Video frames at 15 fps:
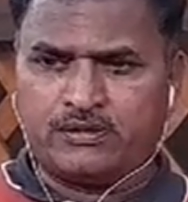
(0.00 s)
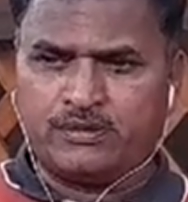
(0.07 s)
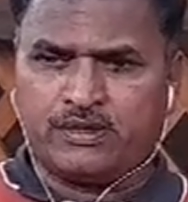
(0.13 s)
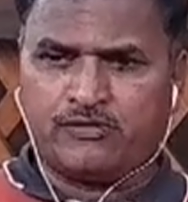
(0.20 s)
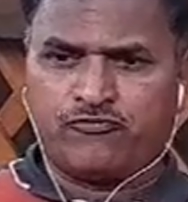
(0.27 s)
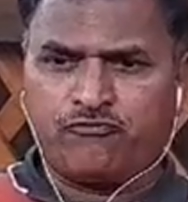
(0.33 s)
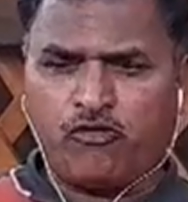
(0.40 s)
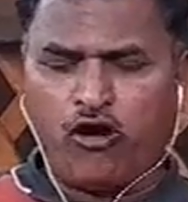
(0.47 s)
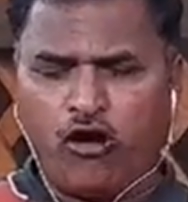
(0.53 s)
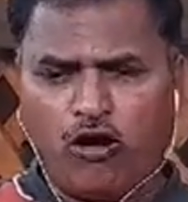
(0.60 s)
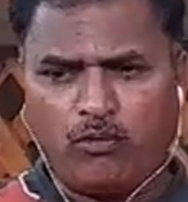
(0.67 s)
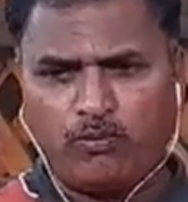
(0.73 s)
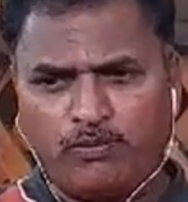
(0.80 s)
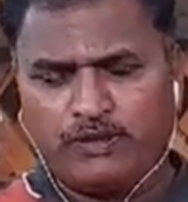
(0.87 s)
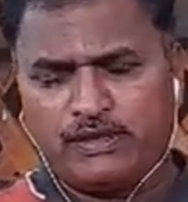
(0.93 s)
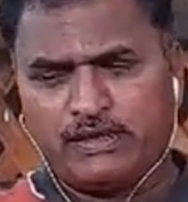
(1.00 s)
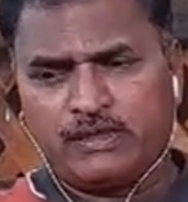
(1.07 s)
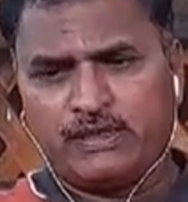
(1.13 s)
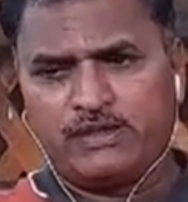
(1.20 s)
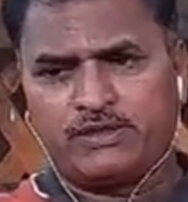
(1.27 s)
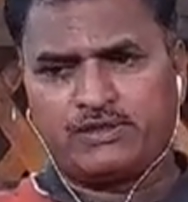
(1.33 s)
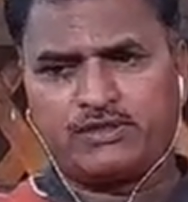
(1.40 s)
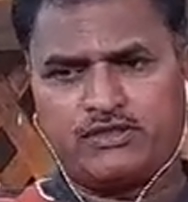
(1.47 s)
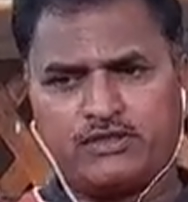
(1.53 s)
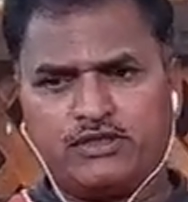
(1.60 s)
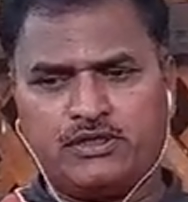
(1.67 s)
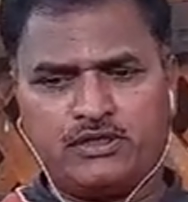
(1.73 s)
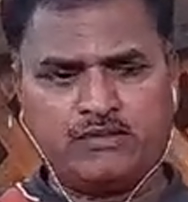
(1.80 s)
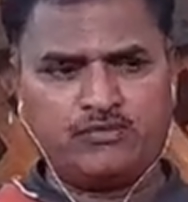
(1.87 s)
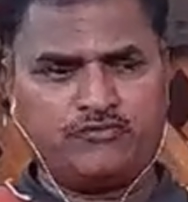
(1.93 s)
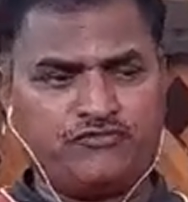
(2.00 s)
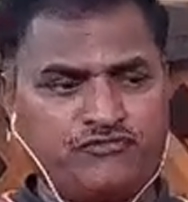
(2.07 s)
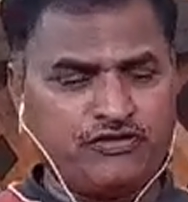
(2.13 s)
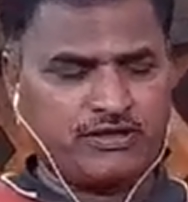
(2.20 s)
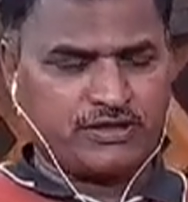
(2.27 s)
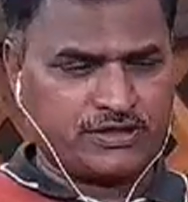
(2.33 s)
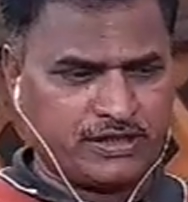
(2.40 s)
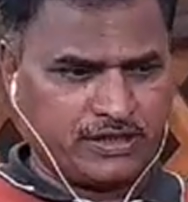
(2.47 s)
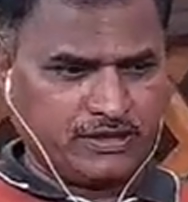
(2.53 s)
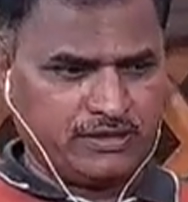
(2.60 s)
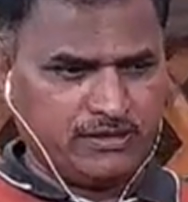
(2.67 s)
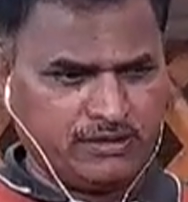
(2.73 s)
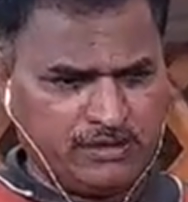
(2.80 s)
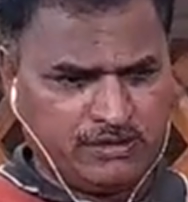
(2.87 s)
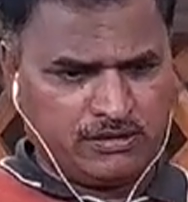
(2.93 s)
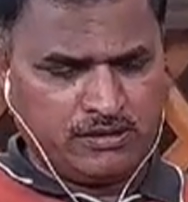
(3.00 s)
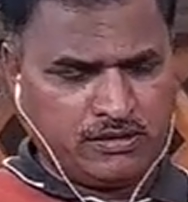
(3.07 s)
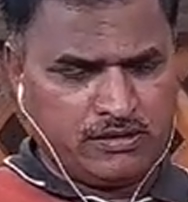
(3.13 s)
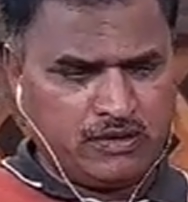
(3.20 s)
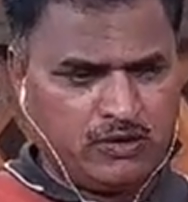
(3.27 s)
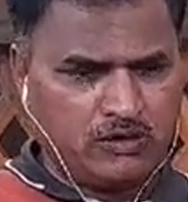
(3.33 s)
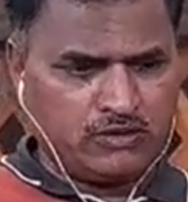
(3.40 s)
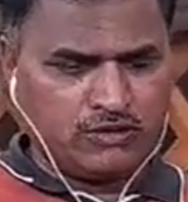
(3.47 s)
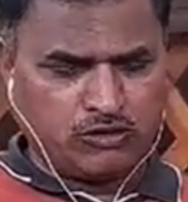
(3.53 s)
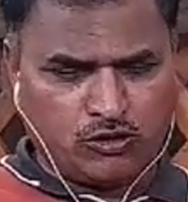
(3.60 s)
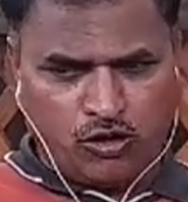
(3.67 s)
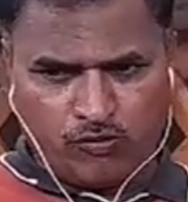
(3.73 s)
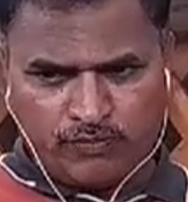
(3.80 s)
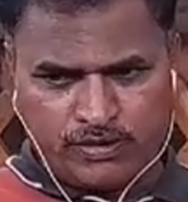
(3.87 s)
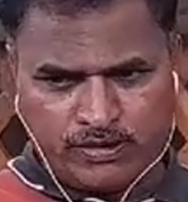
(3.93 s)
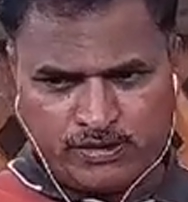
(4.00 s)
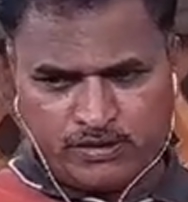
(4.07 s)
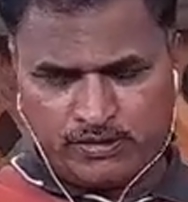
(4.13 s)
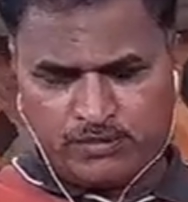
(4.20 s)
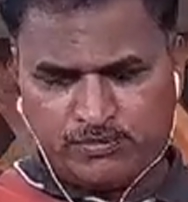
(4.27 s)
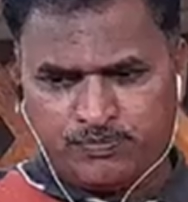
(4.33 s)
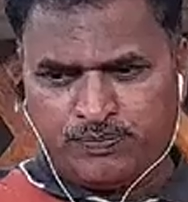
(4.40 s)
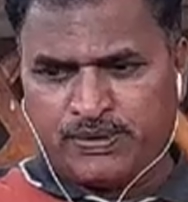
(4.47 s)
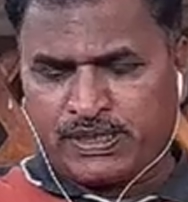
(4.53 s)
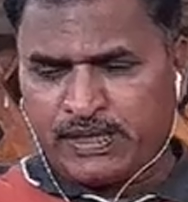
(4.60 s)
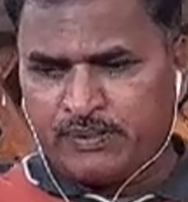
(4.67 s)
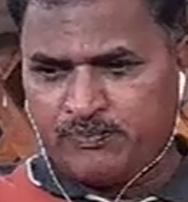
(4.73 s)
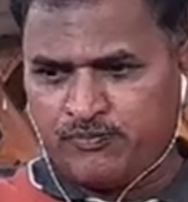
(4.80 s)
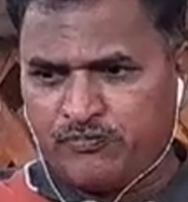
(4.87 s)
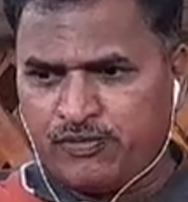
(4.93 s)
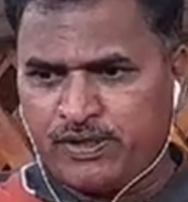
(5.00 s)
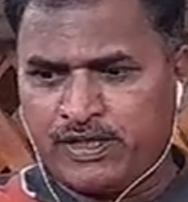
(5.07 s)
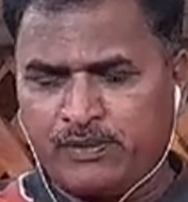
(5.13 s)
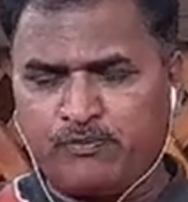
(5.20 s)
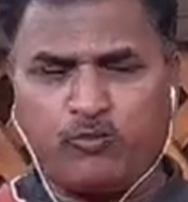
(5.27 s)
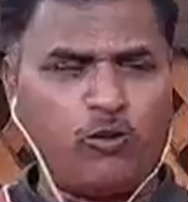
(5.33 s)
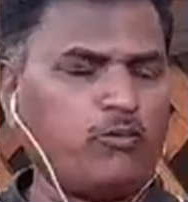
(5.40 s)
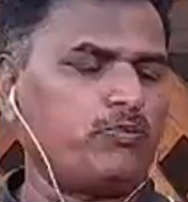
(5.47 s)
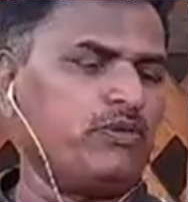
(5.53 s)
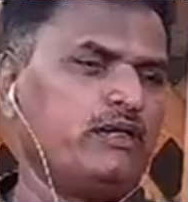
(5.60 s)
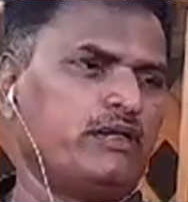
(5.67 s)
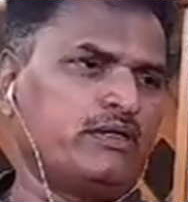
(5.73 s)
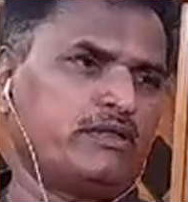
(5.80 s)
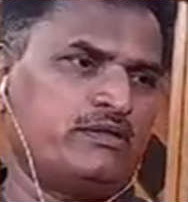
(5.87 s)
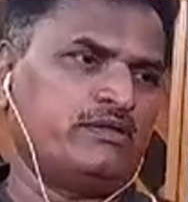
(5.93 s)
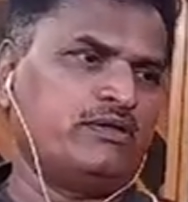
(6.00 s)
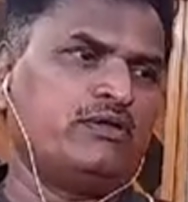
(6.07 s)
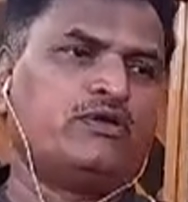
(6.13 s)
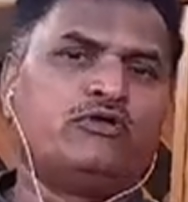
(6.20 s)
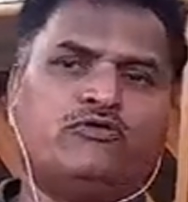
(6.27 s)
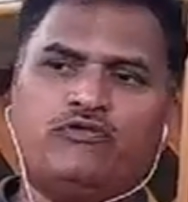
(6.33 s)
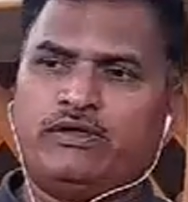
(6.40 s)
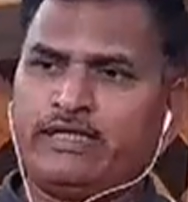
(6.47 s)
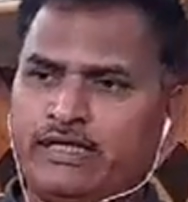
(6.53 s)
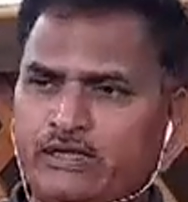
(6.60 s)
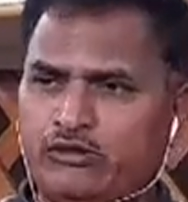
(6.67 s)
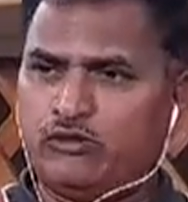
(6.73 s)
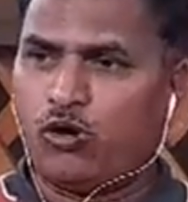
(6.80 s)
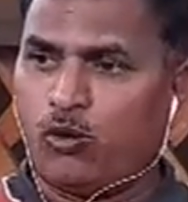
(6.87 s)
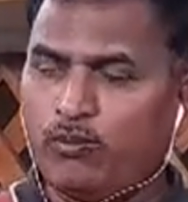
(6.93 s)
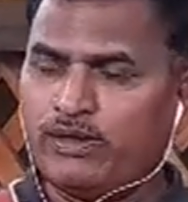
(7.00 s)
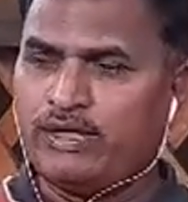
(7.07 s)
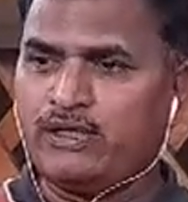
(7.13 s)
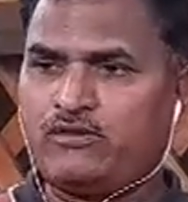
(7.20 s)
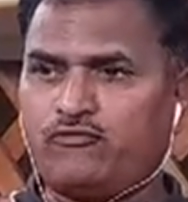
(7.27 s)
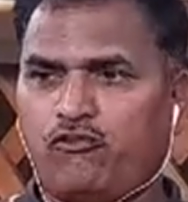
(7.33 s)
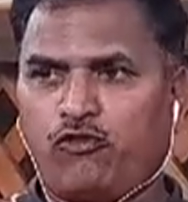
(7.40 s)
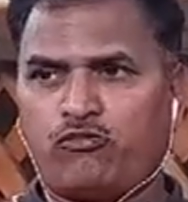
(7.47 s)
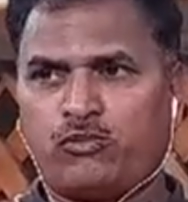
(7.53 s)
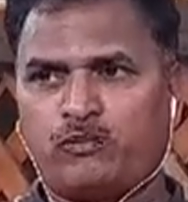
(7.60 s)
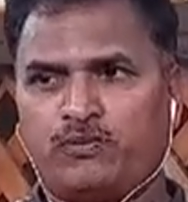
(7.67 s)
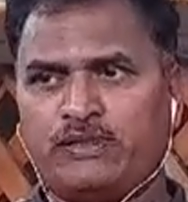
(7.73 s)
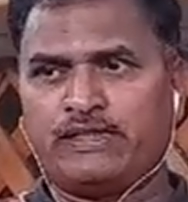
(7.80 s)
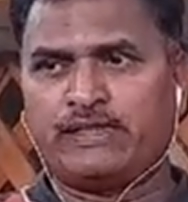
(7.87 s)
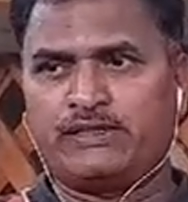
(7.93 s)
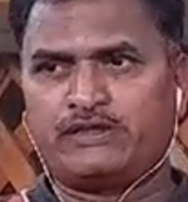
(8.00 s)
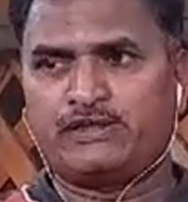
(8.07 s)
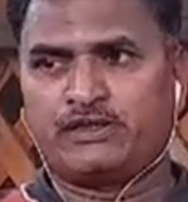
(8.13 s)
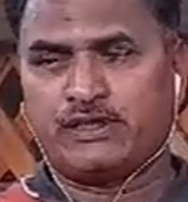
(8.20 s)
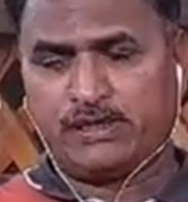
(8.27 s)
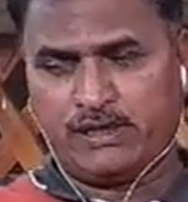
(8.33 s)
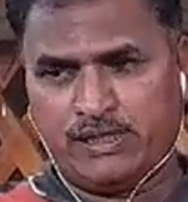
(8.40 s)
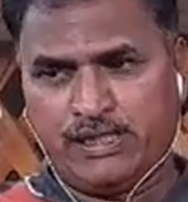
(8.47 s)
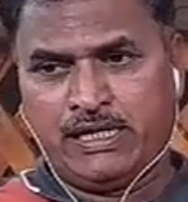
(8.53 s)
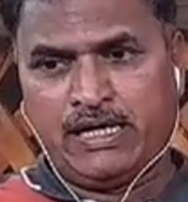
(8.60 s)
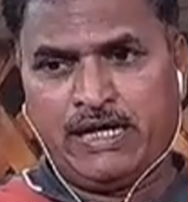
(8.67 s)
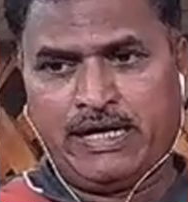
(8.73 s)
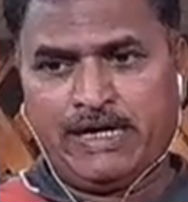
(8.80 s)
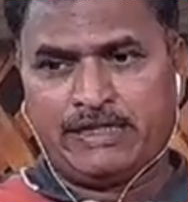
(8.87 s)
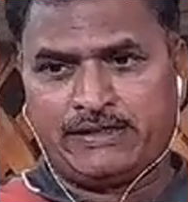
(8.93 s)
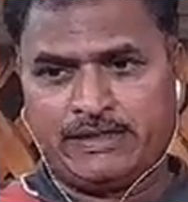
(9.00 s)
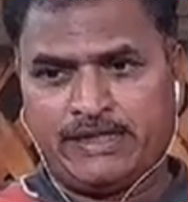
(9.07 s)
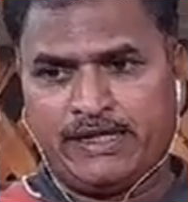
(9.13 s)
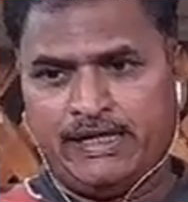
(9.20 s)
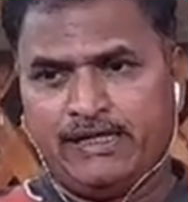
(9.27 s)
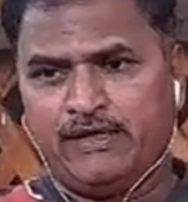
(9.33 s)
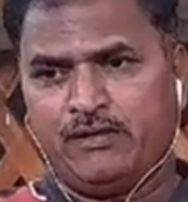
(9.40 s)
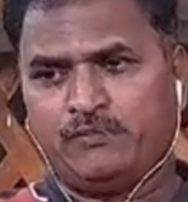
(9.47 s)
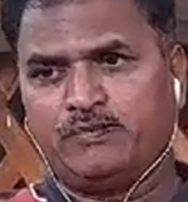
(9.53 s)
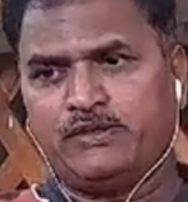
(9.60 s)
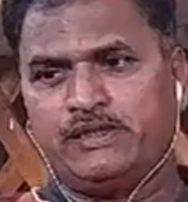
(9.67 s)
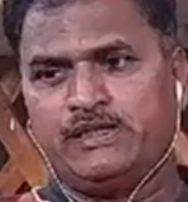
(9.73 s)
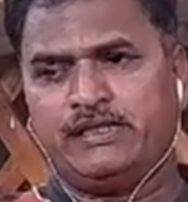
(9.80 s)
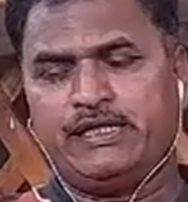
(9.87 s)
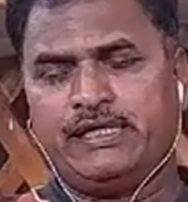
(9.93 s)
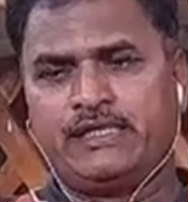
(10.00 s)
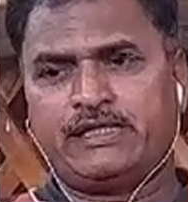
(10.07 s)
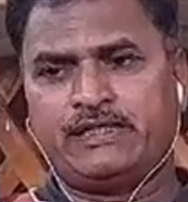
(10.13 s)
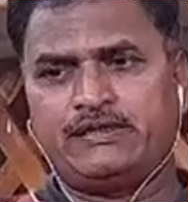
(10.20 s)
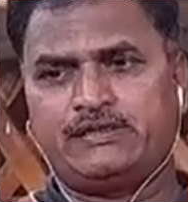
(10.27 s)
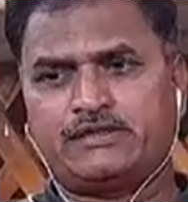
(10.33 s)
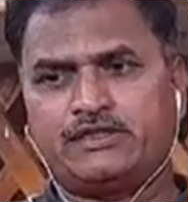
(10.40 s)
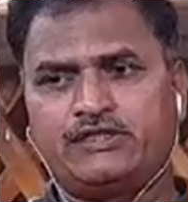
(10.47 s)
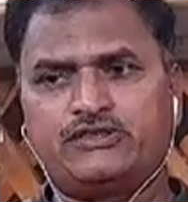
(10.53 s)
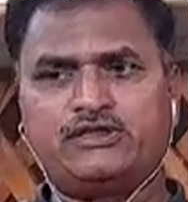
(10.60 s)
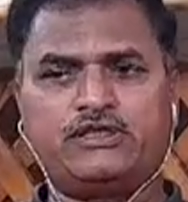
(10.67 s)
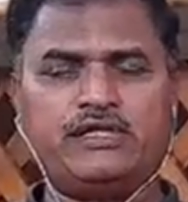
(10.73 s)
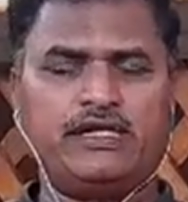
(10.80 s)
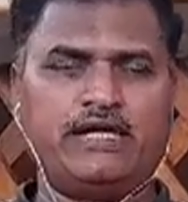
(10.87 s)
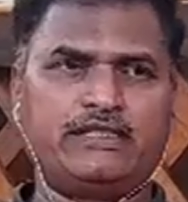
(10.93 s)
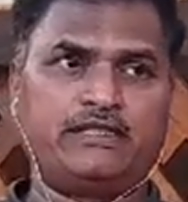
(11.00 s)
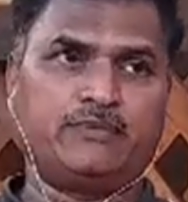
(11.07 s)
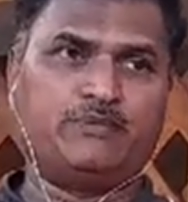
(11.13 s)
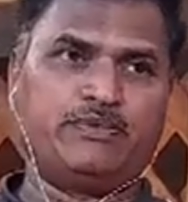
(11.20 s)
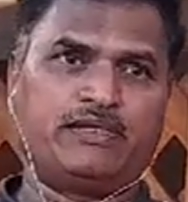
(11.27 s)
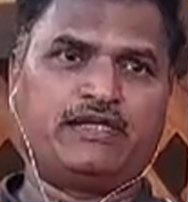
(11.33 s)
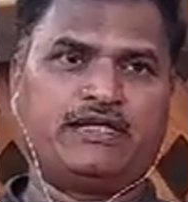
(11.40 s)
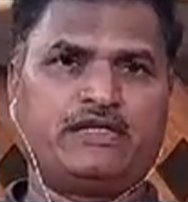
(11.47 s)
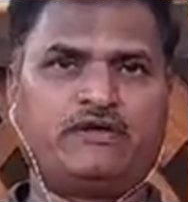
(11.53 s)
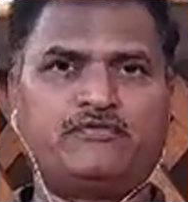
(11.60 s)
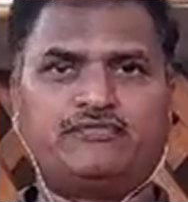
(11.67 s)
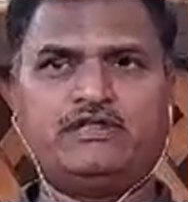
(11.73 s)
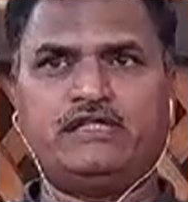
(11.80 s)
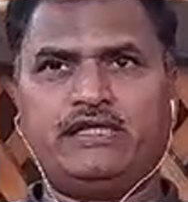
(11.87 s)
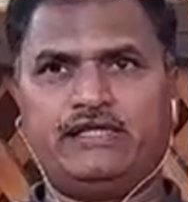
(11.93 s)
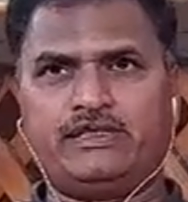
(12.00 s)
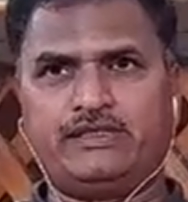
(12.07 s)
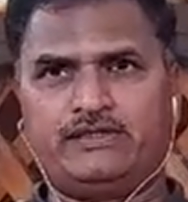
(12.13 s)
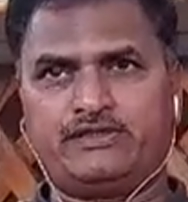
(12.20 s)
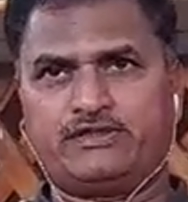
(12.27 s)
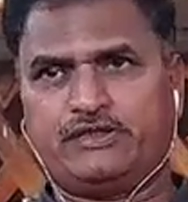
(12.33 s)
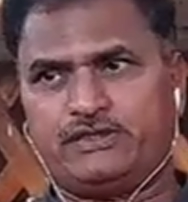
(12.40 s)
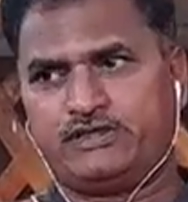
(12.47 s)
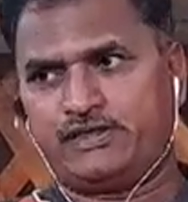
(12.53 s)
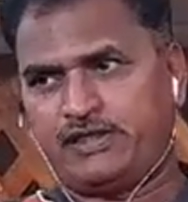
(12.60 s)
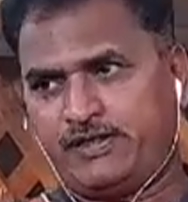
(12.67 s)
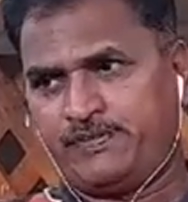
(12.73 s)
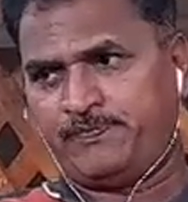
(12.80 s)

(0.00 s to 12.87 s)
The form English fiction or the novel became very popular, very dominant form of literature at the end of the 18th century and the beginning of the 19th century.